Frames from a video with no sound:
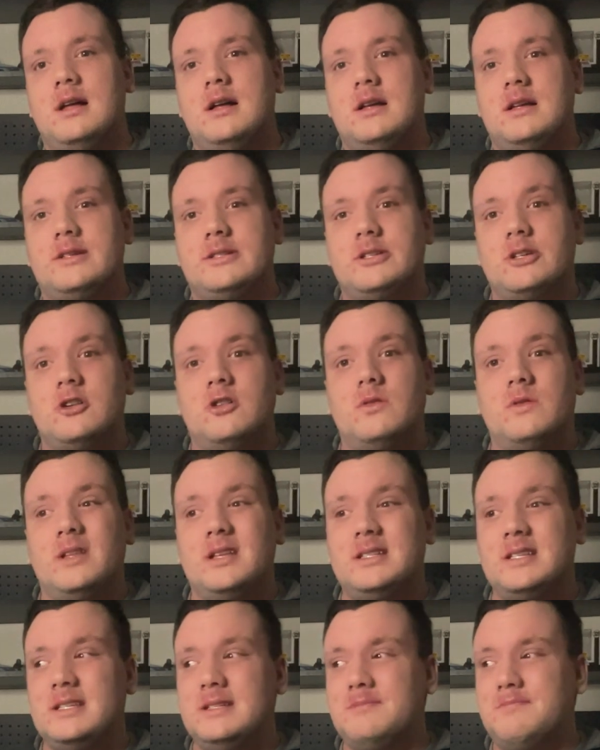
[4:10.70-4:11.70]
So
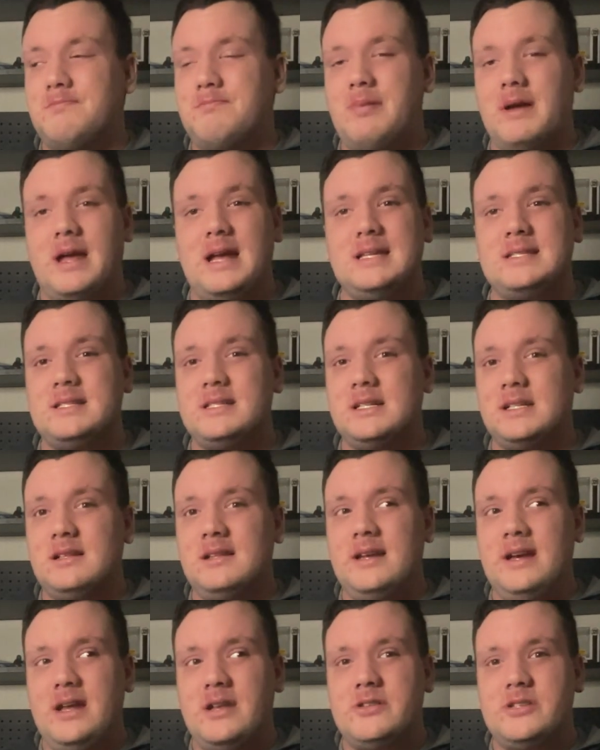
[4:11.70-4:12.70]
this is
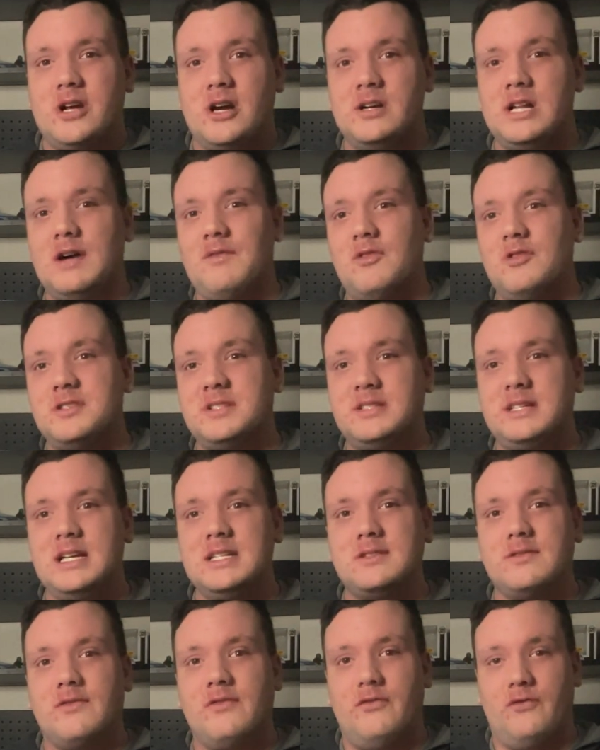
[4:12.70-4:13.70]
basically Daredevil
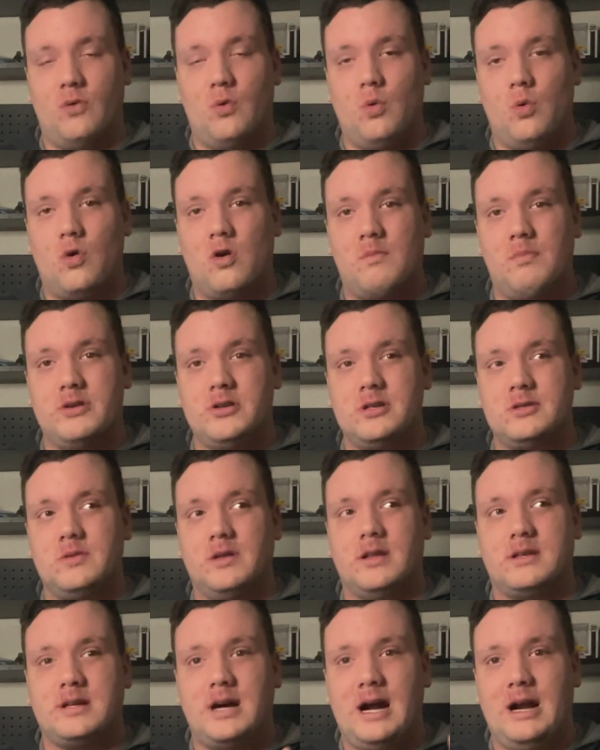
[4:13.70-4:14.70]
Season 4, but just with
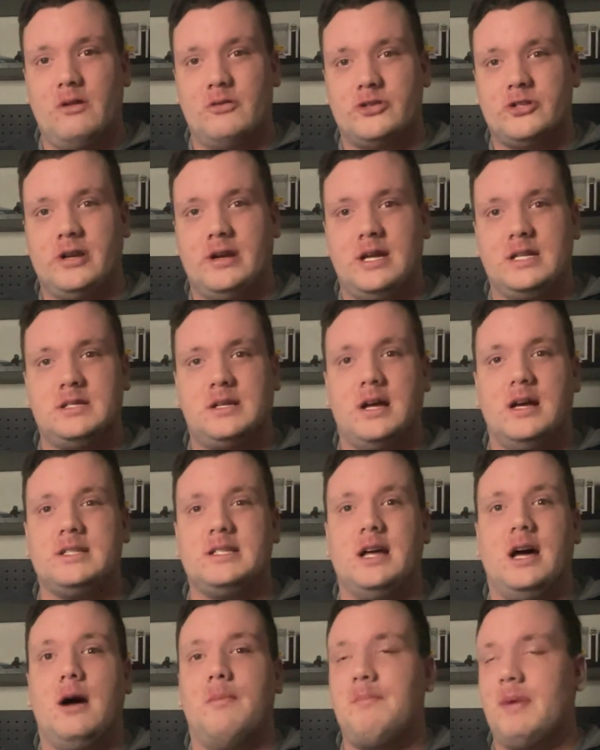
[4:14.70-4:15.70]
a title change, because
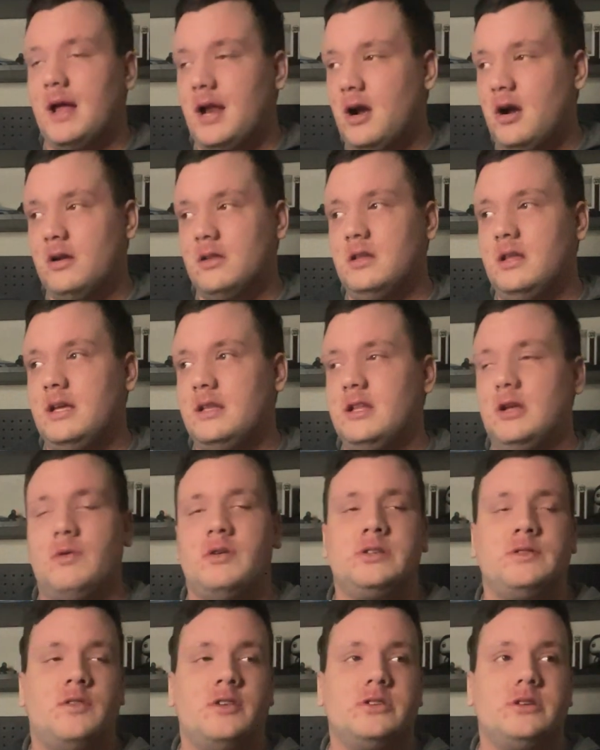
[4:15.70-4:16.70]
apparently in the
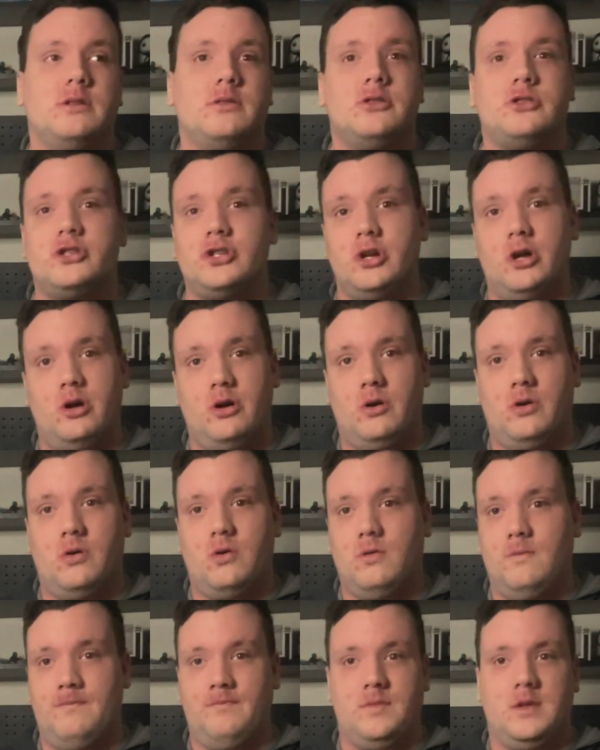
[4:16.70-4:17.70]
original version of the
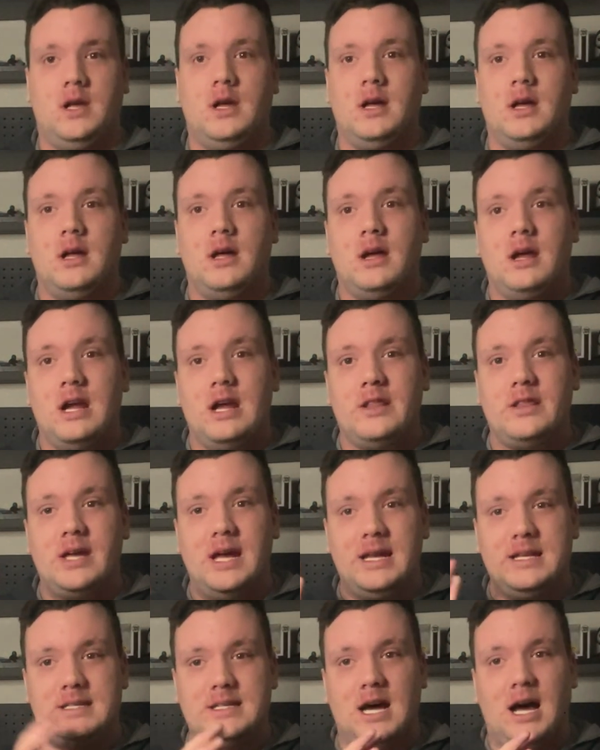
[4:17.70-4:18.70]
show,
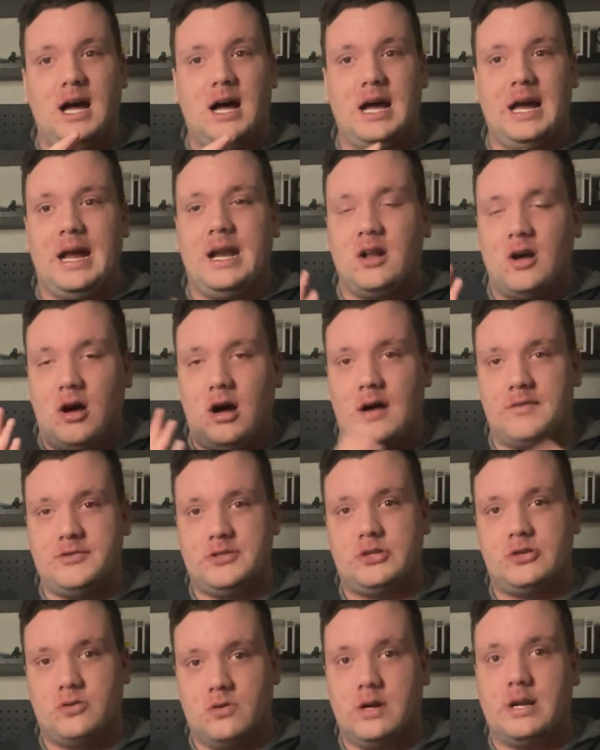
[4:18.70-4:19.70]
they died off
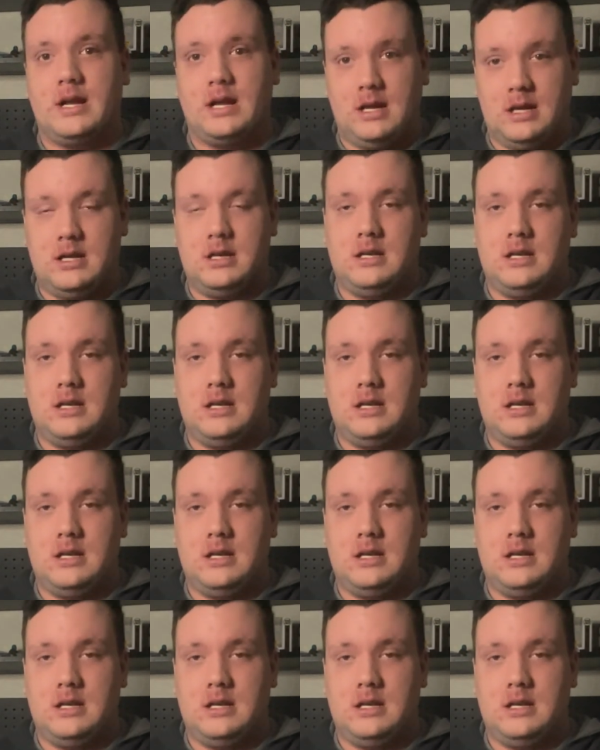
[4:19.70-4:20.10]
screen.